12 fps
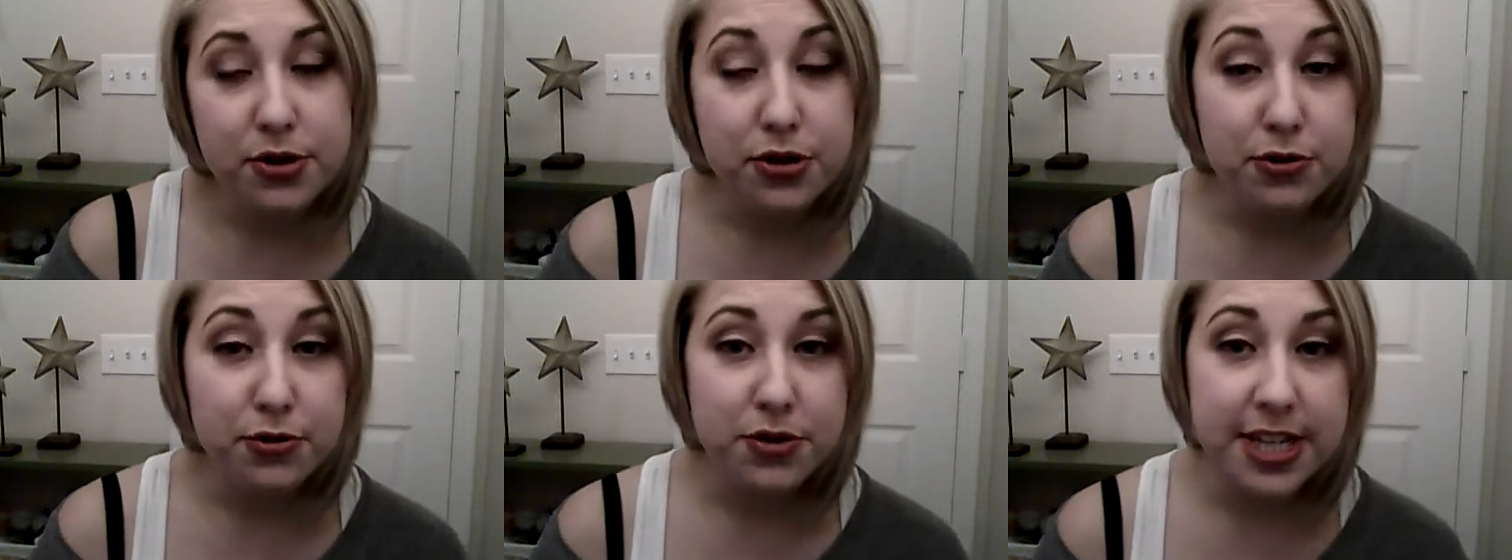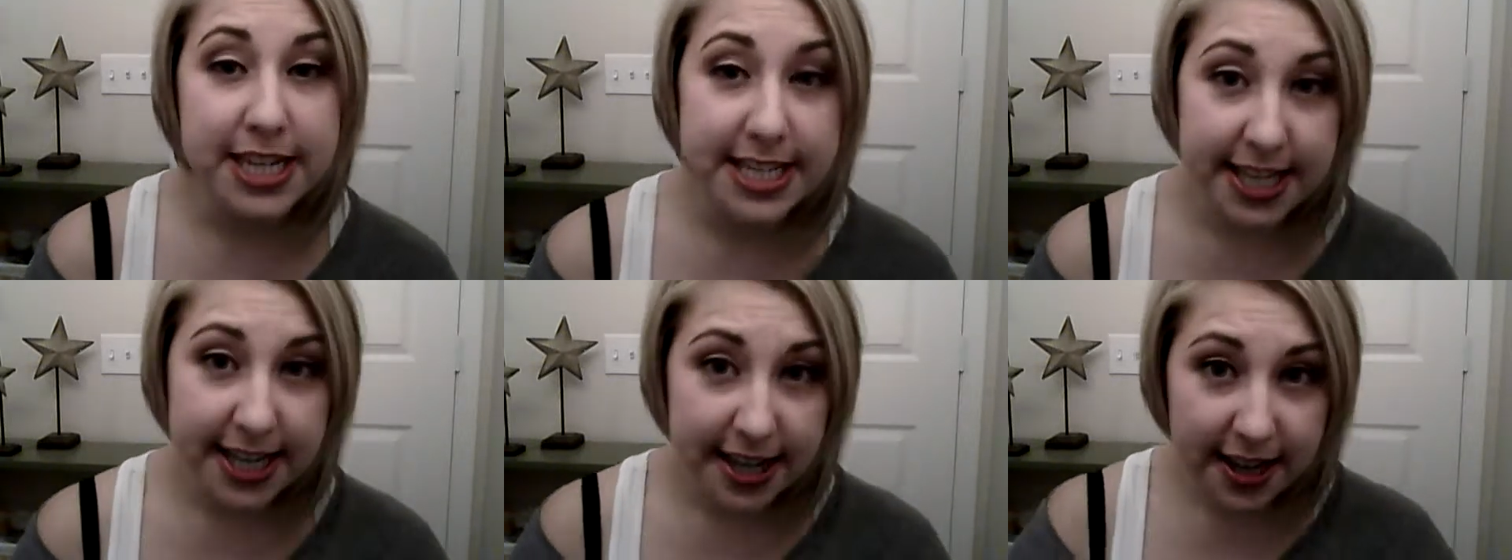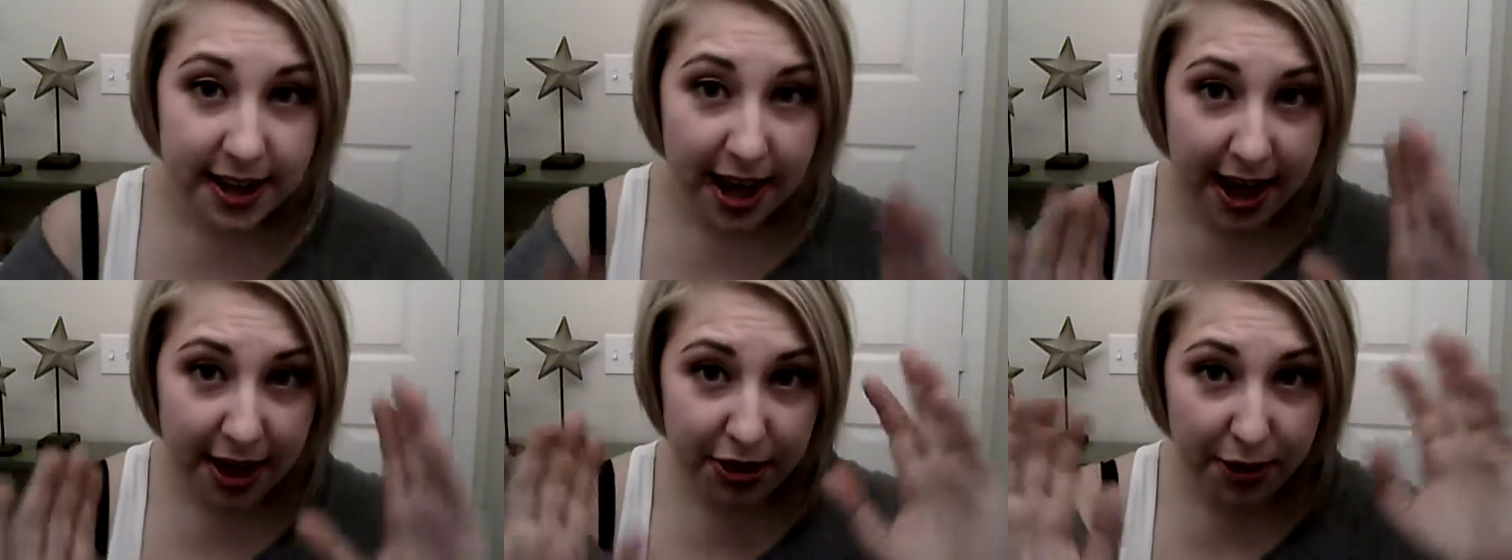do teasing
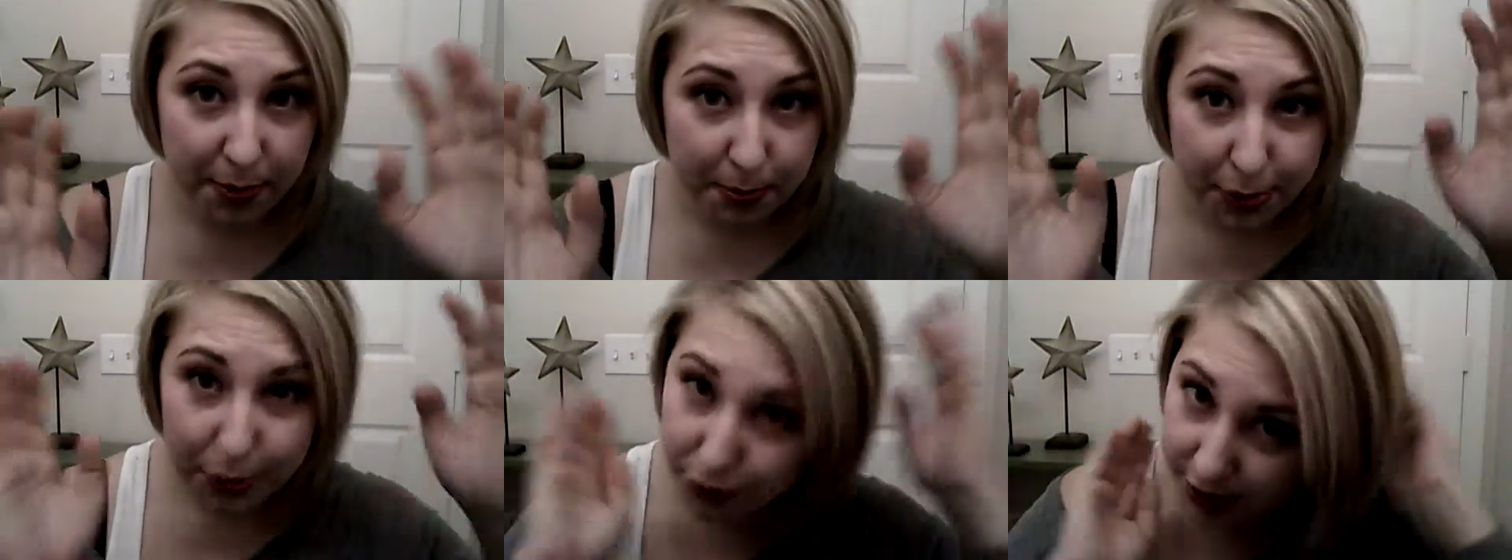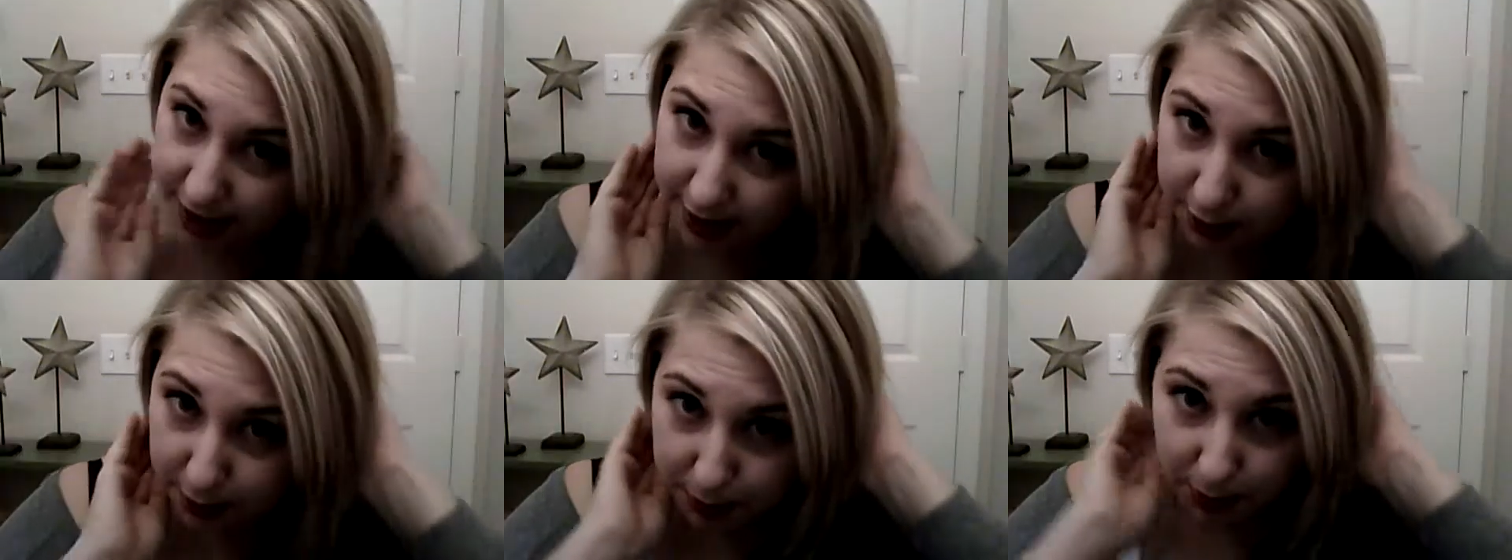and the poofy